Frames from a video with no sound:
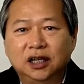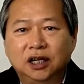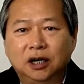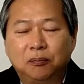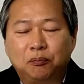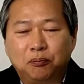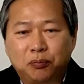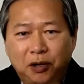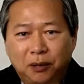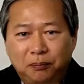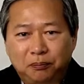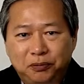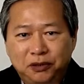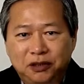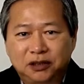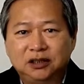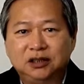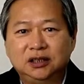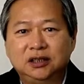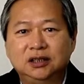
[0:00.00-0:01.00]
a
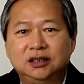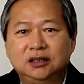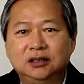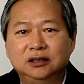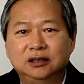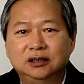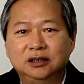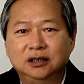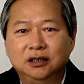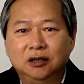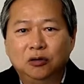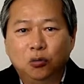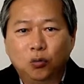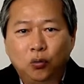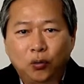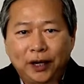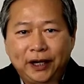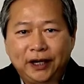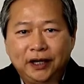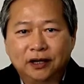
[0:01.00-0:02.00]
proper
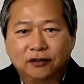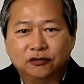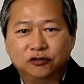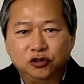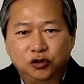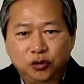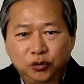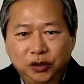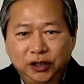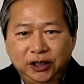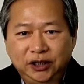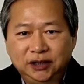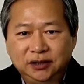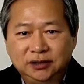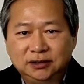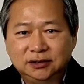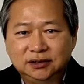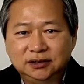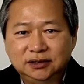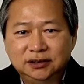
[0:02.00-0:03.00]
way of
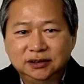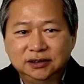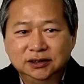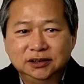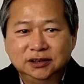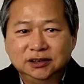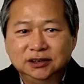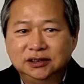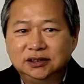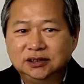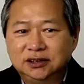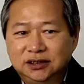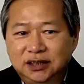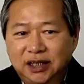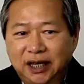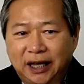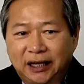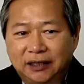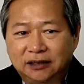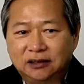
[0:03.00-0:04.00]
doing,
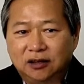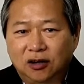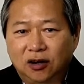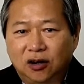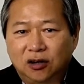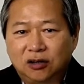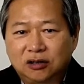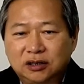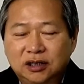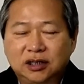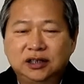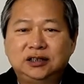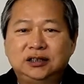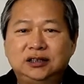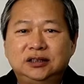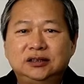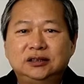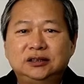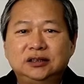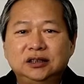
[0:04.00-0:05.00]
then all
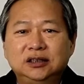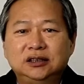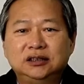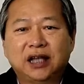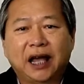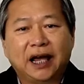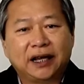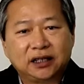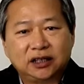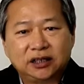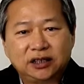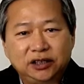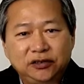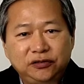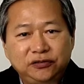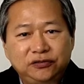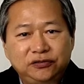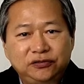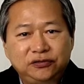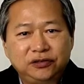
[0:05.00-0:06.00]
this negative,
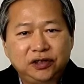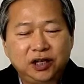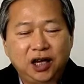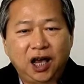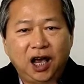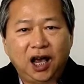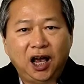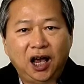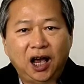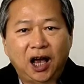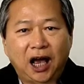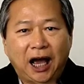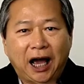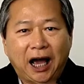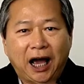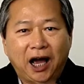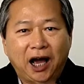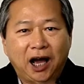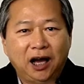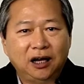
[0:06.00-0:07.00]

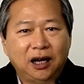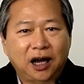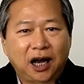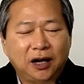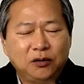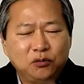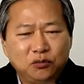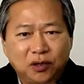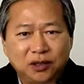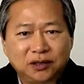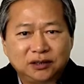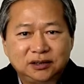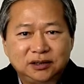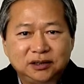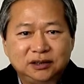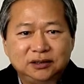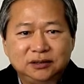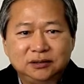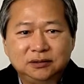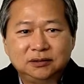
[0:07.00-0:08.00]

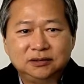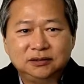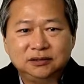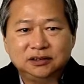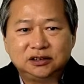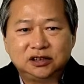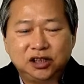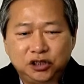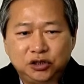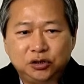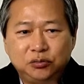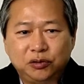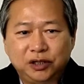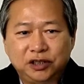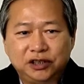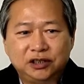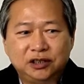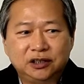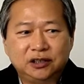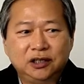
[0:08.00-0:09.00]
unwanted
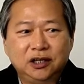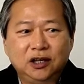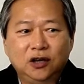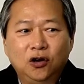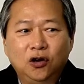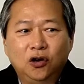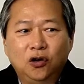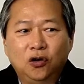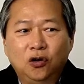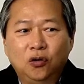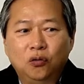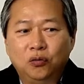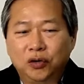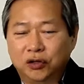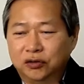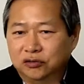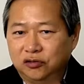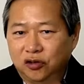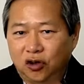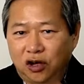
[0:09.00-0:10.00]
situation
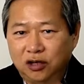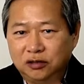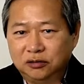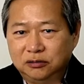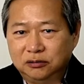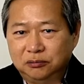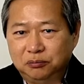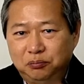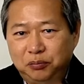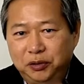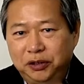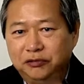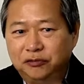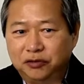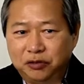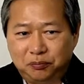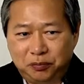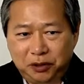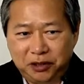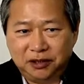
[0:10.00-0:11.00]
will not be
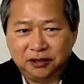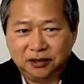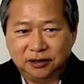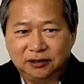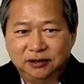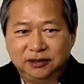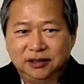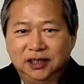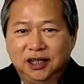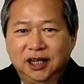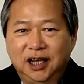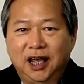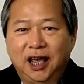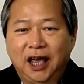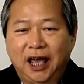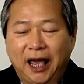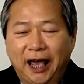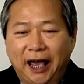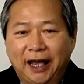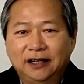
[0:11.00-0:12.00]
repeated.
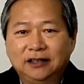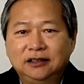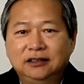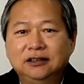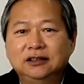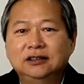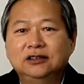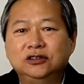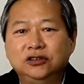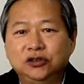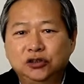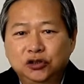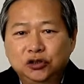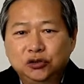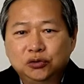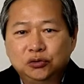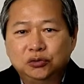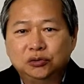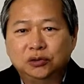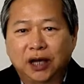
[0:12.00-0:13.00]
And
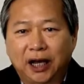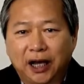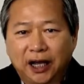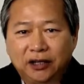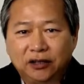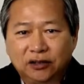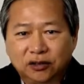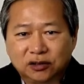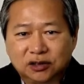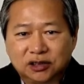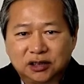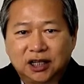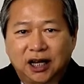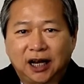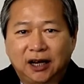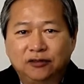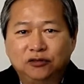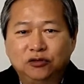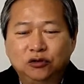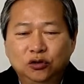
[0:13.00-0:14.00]
you and your
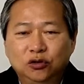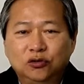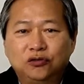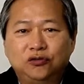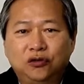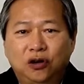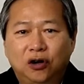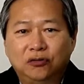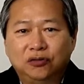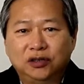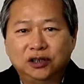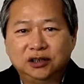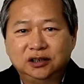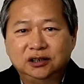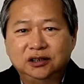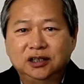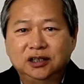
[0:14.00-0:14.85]
staff look forward